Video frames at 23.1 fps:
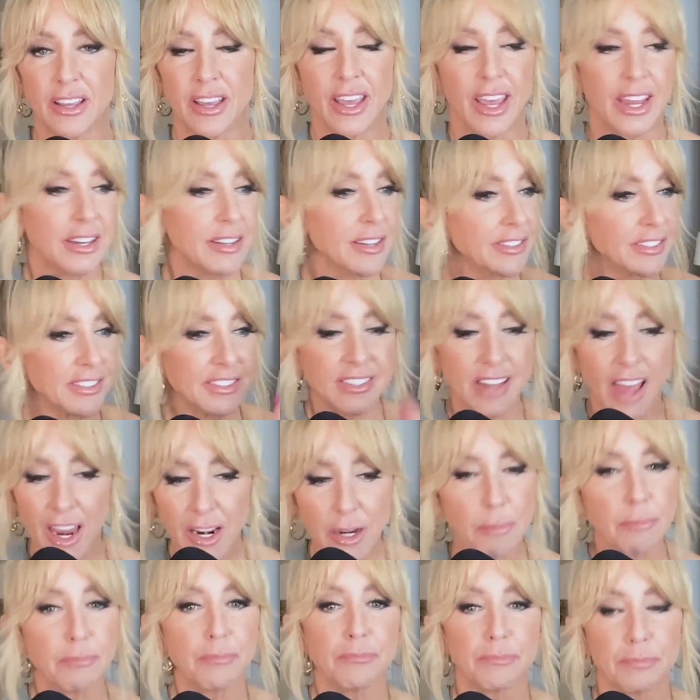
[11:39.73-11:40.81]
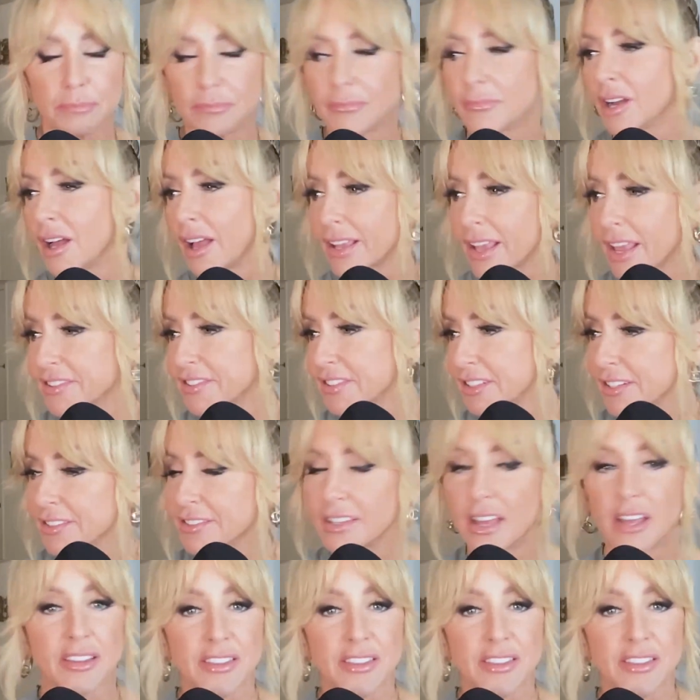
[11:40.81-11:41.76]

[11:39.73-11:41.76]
And this is not a, well, I guess it is.